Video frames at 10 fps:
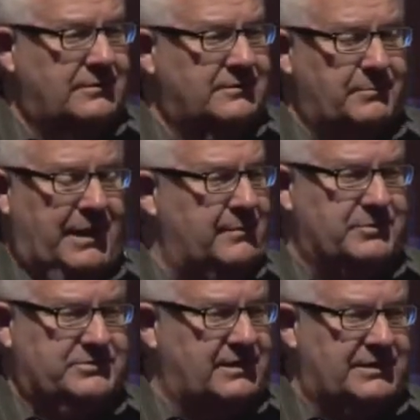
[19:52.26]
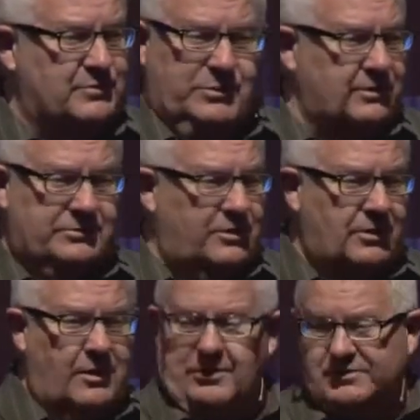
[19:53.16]
the Bible says we are no
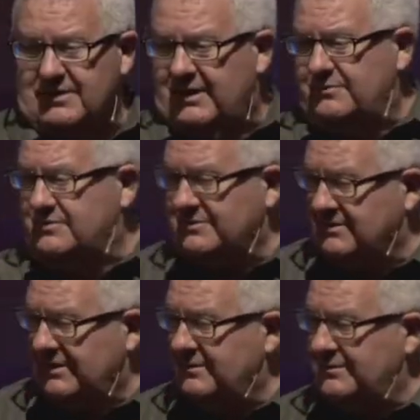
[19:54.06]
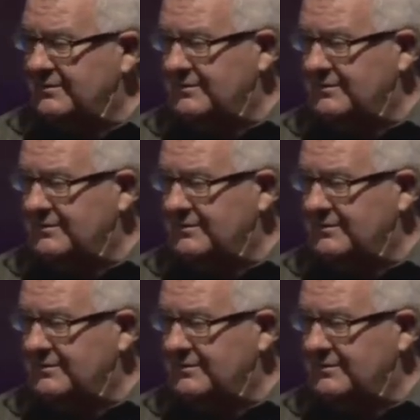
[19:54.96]
longer slaves to sin,